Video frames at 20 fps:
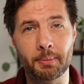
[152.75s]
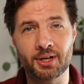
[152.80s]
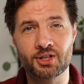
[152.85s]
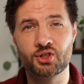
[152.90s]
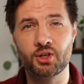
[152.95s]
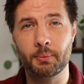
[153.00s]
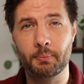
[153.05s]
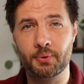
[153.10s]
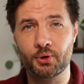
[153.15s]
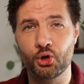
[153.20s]
I'm
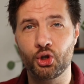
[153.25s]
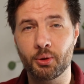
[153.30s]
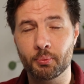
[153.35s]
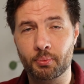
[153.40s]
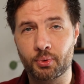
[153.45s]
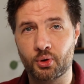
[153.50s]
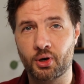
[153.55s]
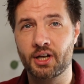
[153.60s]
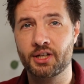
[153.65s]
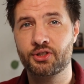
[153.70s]
actually pretty
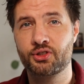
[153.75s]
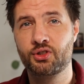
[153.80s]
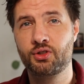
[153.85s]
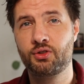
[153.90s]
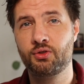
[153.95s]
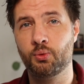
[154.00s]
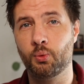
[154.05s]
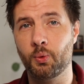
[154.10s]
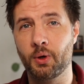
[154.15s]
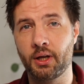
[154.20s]

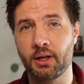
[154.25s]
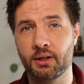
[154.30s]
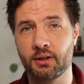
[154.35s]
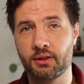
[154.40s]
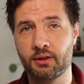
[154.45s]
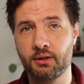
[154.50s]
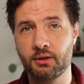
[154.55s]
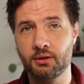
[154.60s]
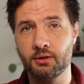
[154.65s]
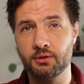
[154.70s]
impressed
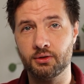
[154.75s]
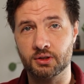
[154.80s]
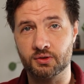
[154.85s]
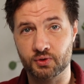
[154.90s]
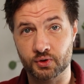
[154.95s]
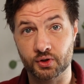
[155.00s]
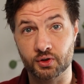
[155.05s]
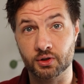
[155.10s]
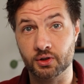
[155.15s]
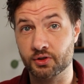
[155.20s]
with the
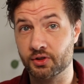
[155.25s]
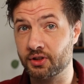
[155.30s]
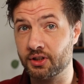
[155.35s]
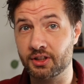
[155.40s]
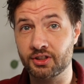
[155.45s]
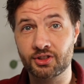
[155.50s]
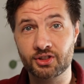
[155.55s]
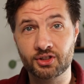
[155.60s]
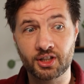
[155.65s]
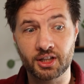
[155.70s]
results. And
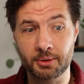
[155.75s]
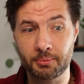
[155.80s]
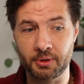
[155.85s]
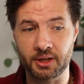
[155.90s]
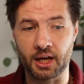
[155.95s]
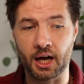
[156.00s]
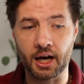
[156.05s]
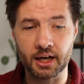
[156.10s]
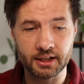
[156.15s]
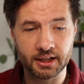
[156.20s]
this is going to
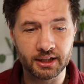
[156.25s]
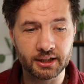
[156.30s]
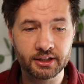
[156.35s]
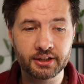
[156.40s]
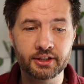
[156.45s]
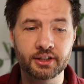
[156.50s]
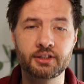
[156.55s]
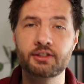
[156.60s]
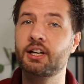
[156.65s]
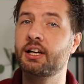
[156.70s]
be
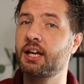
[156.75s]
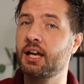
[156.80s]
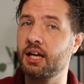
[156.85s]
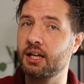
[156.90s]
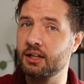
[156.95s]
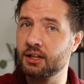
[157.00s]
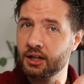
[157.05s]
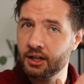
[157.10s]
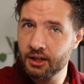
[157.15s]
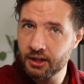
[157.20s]
unedited.
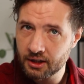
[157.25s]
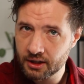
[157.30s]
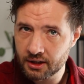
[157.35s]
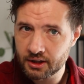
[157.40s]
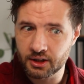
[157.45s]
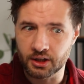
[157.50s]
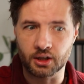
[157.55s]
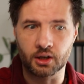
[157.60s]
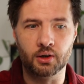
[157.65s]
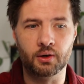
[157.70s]
Again,
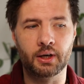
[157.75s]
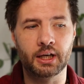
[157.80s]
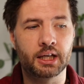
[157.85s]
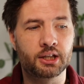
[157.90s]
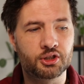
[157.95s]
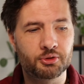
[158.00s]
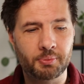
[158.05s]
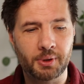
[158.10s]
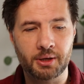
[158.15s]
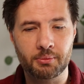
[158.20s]
you know, I
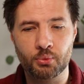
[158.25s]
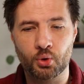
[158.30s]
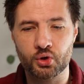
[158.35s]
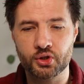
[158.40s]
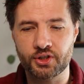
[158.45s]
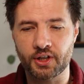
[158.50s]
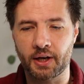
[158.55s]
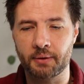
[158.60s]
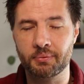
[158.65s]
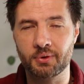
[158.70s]
could spend more
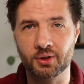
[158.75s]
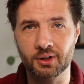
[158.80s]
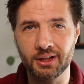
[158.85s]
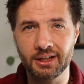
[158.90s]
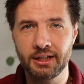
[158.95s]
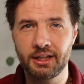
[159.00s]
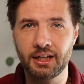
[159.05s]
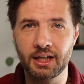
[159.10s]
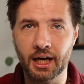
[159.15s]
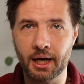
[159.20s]
time to
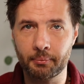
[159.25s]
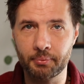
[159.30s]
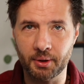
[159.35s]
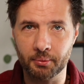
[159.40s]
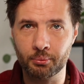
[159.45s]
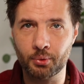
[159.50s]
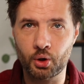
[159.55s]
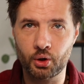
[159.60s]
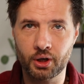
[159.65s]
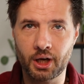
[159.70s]
cleaning up
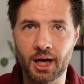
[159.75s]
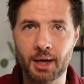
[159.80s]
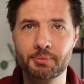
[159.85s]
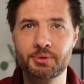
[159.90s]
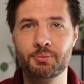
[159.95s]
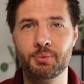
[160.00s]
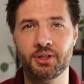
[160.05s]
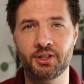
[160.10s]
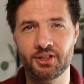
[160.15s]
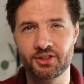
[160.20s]
the
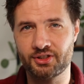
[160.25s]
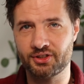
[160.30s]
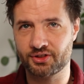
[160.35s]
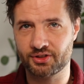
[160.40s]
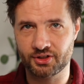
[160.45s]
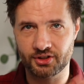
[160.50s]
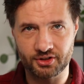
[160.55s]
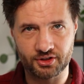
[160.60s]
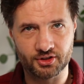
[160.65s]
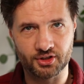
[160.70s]
mocaps, but this
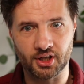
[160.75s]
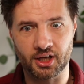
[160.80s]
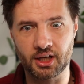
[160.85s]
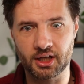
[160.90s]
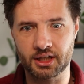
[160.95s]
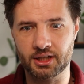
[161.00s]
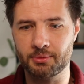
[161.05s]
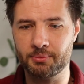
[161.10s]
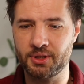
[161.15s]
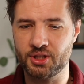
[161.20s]
is this is
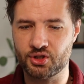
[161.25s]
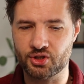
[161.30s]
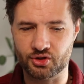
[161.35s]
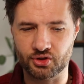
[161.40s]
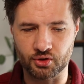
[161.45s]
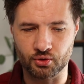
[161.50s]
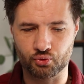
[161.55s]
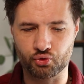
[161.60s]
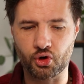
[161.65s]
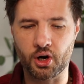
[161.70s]
all going to be
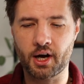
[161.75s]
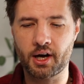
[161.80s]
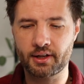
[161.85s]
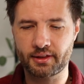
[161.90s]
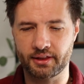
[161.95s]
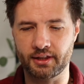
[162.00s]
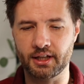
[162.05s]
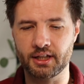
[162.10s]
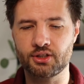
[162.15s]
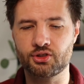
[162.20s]
just the raw
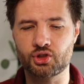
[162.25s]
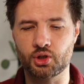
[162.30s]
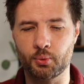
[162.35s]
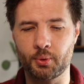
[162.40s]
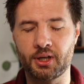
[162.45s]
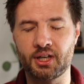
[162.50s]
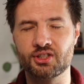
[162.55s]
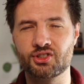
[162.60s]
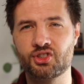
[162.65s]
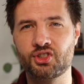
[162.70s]
thing, so
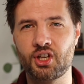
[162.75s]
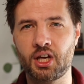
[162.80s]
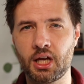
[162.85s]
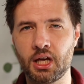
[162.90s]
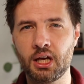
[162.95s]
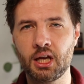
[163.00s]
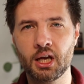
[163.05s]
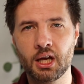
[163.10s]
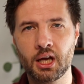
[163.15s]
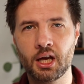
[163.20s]
we can
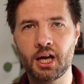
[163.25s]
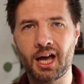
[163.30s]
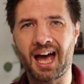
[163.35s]
see